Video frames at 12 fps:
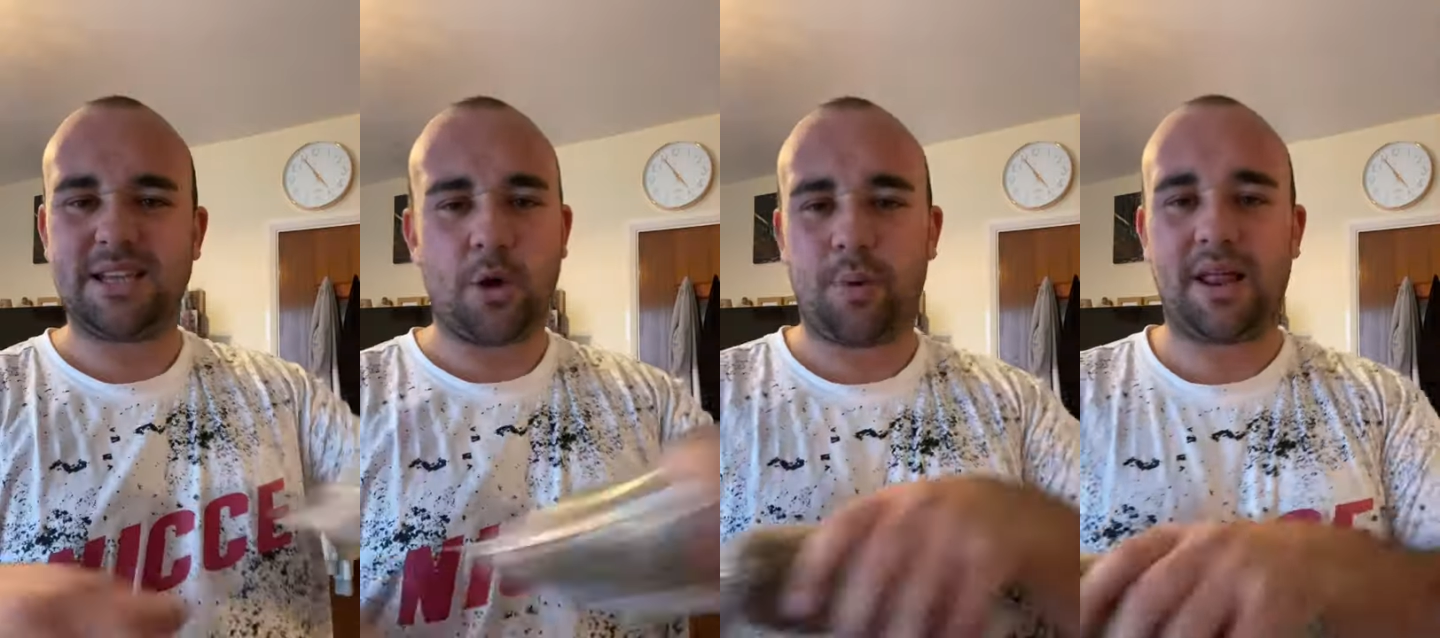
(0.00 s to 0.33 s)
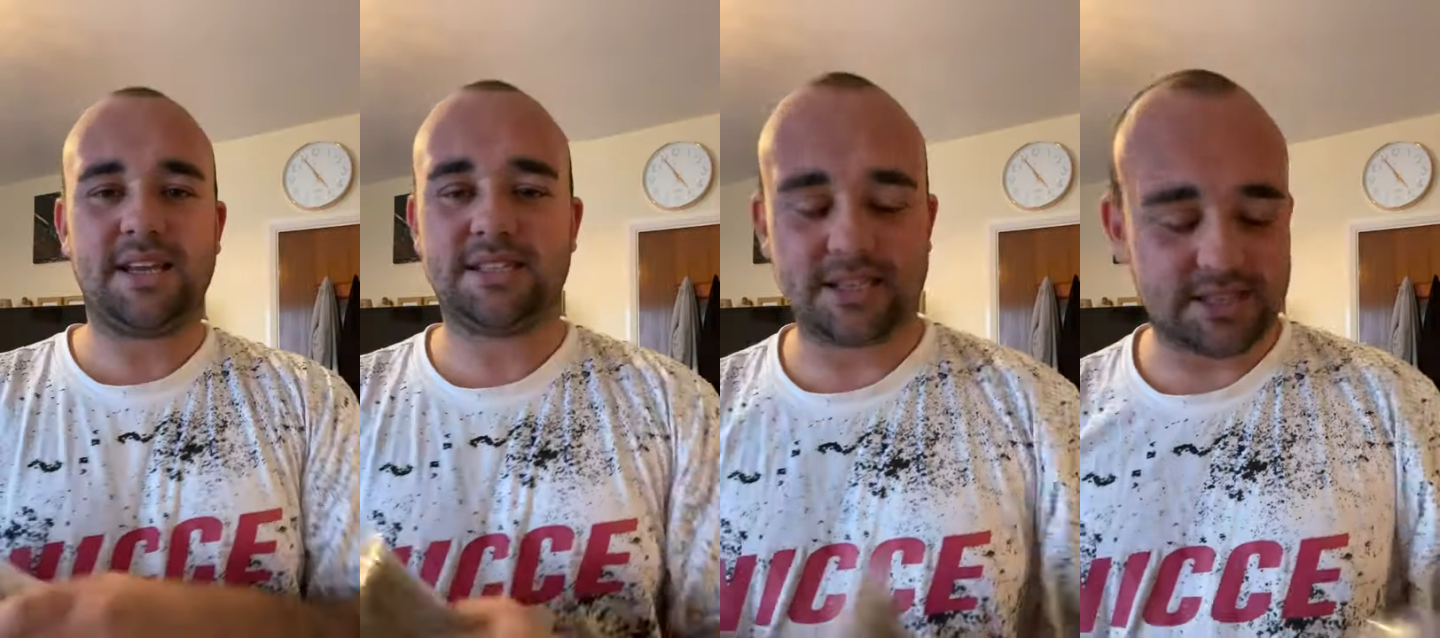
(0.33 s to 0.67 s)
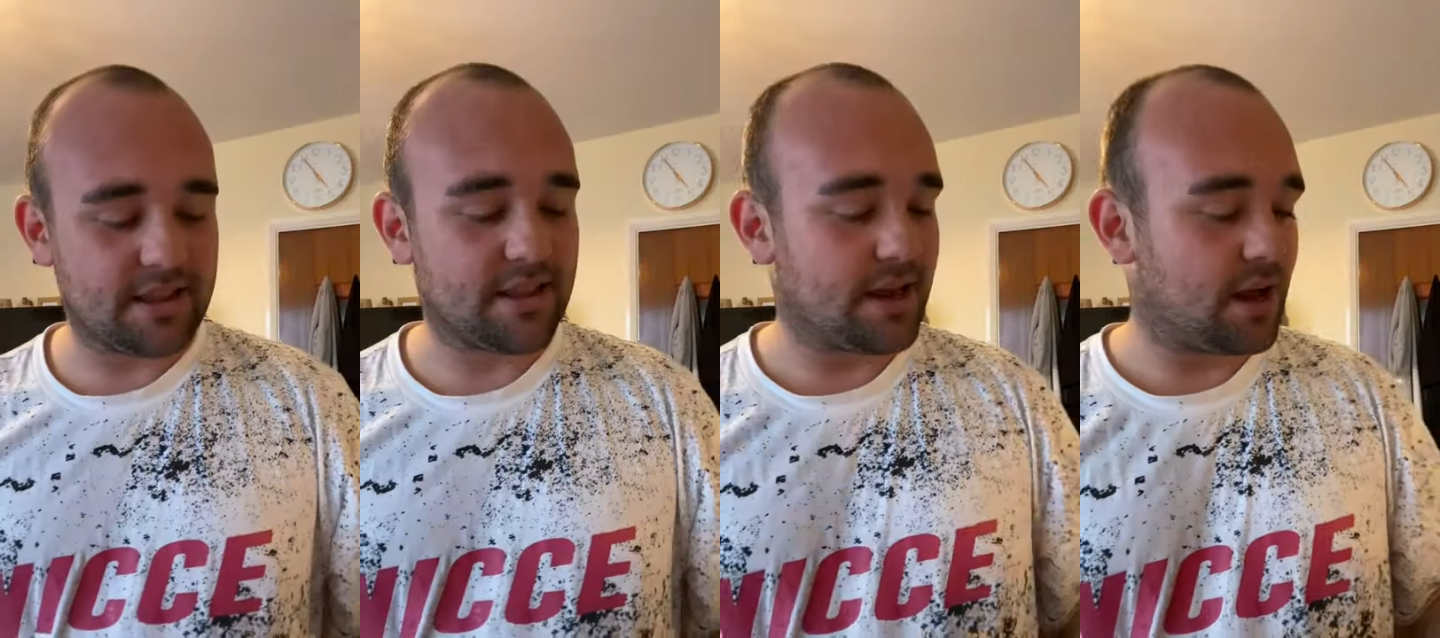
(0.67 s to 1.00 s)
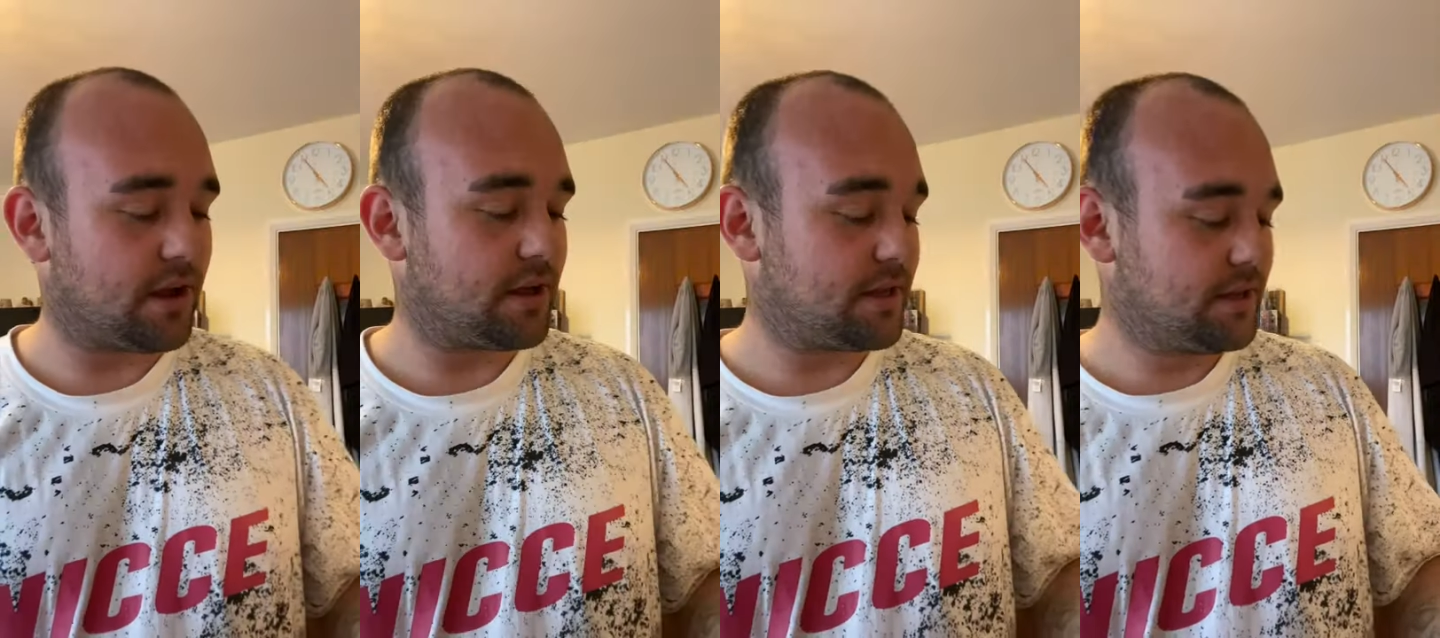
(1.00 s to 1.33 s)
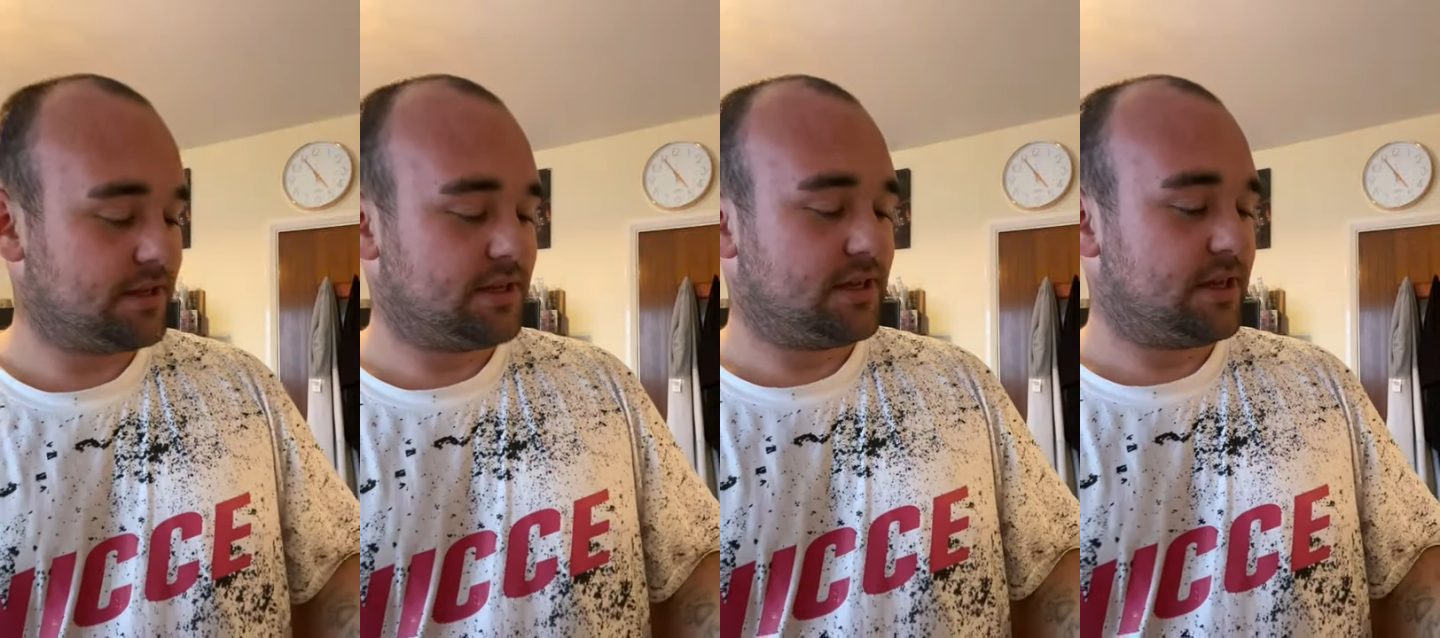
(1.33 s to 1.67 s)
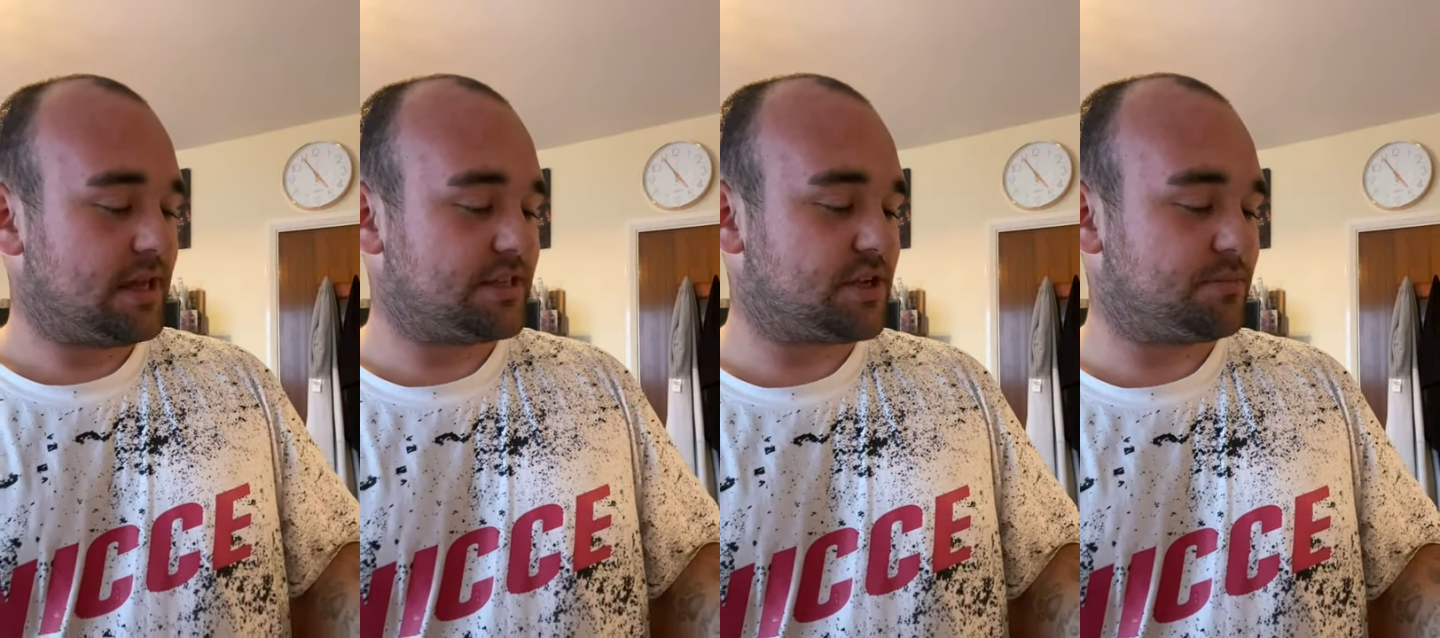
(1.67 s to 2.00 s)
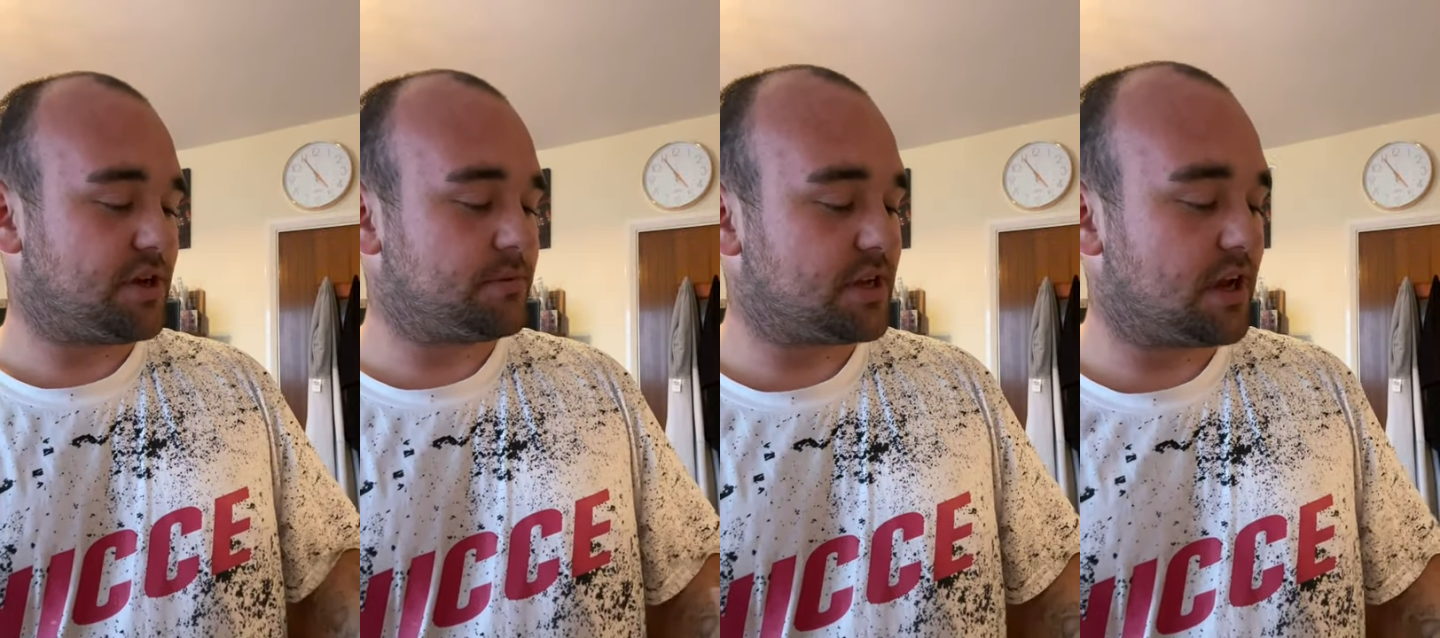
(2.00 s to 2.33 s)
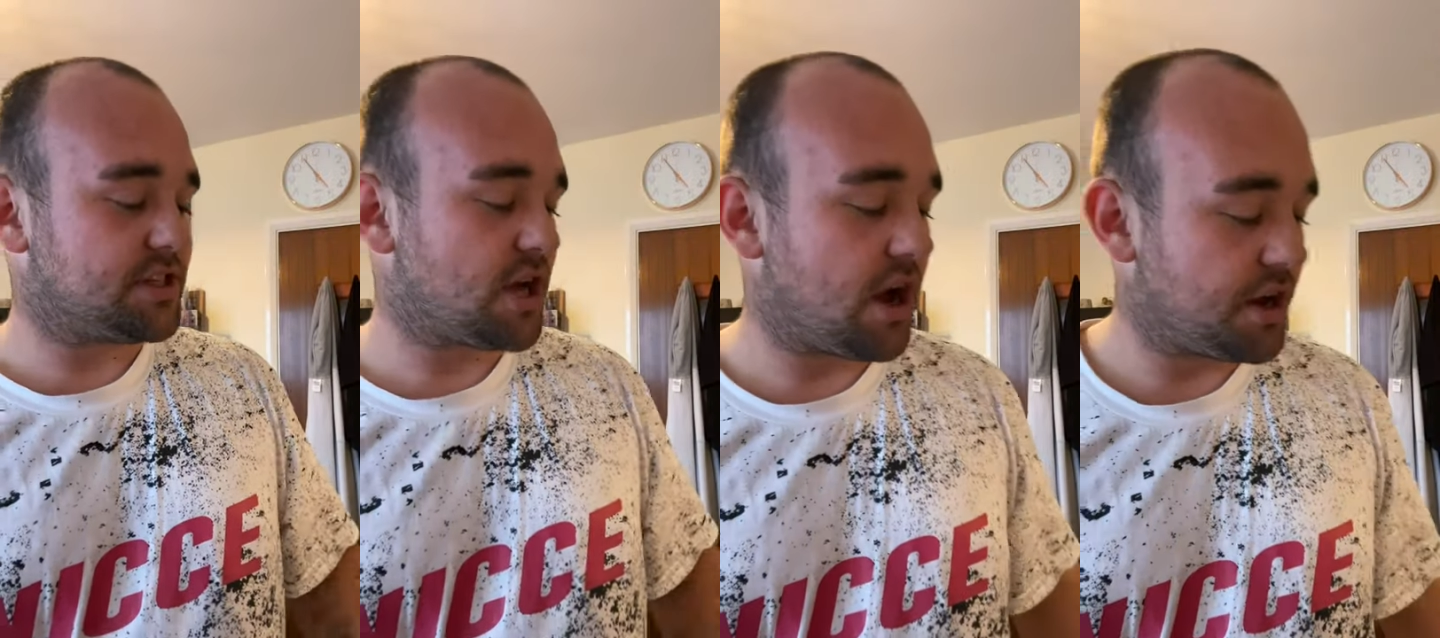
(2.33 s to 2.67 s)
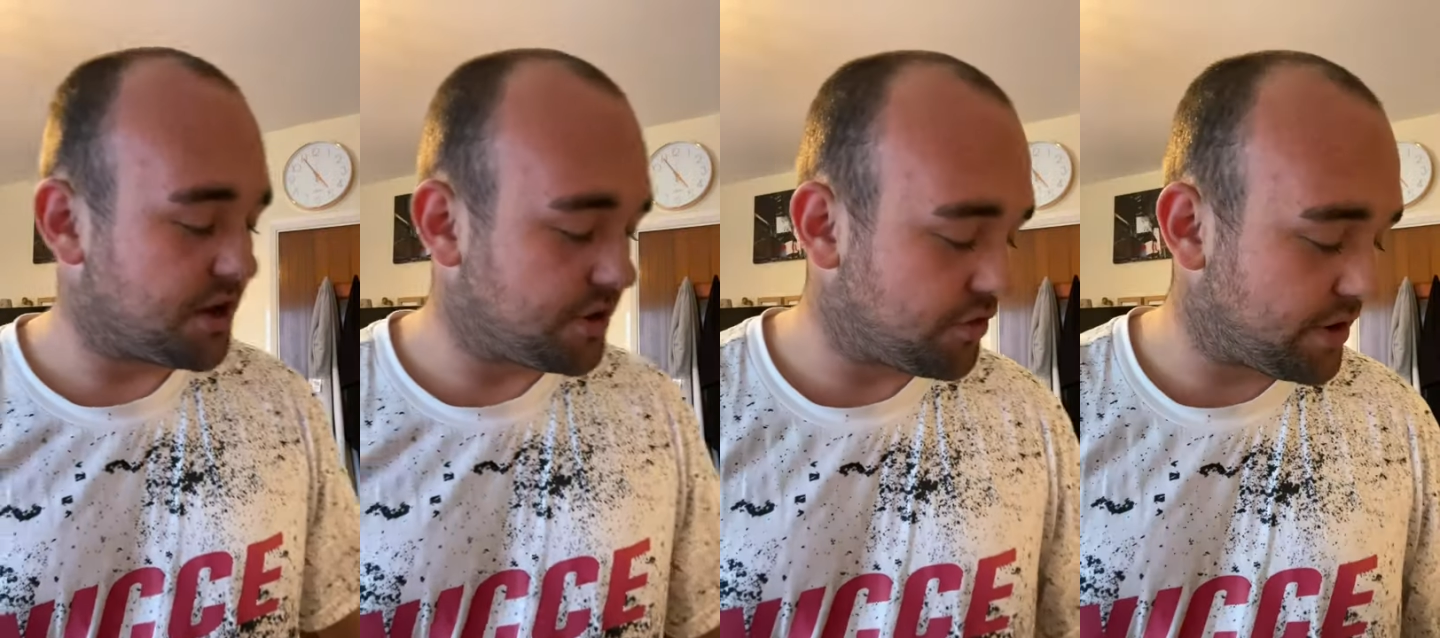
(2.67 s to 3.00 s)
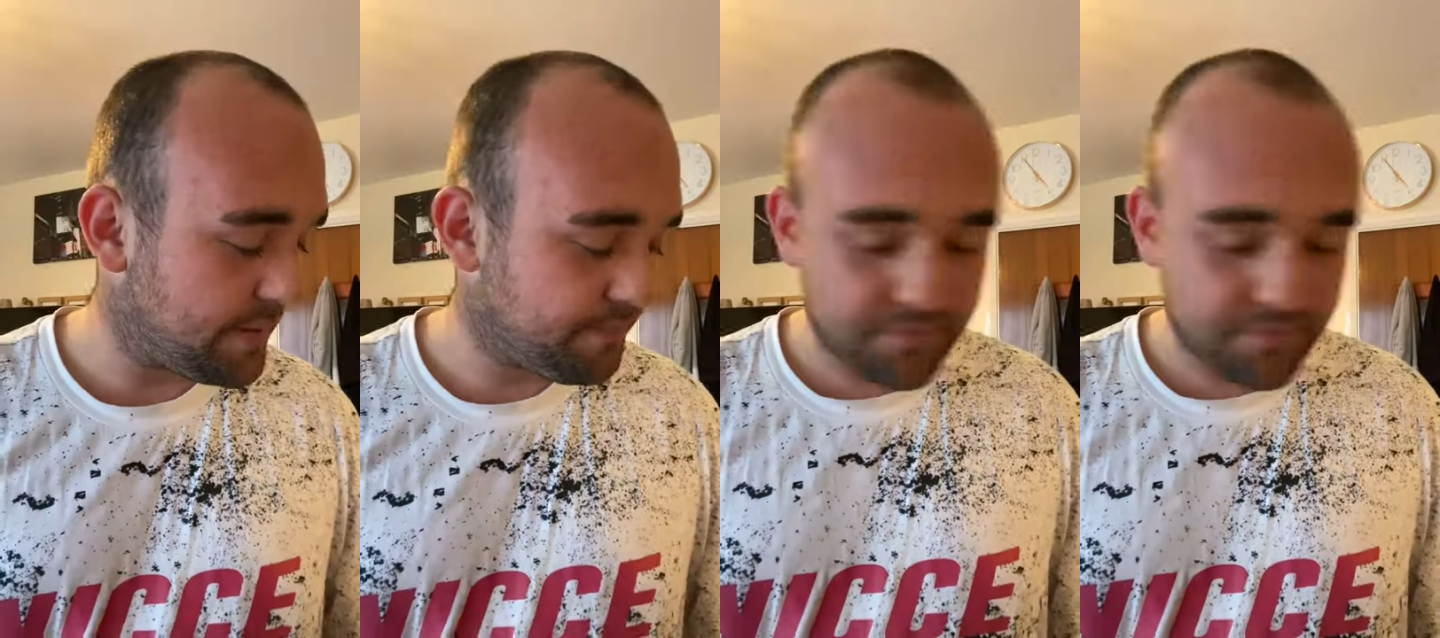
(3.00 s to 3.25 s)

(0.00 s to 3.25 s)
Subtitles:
little places that they like. And sometimes they like to hide under it.